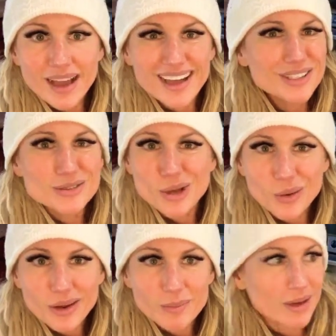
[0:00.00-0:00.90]
I'll use
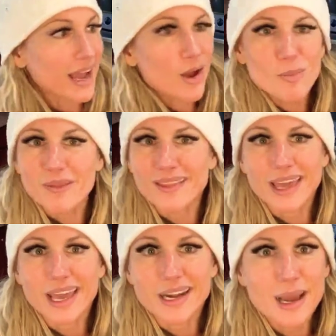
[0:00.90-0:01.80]
coconut milk. I opened the
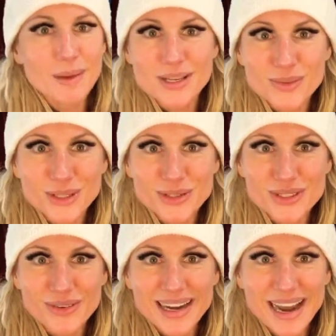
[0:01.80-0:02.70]
can. I might as well use
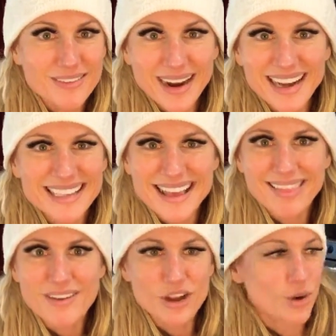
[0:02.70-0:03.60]
it right now, right? Because I
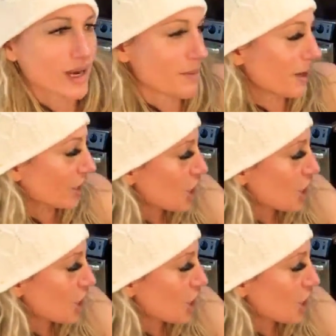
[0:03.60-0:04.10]
love coconut milk.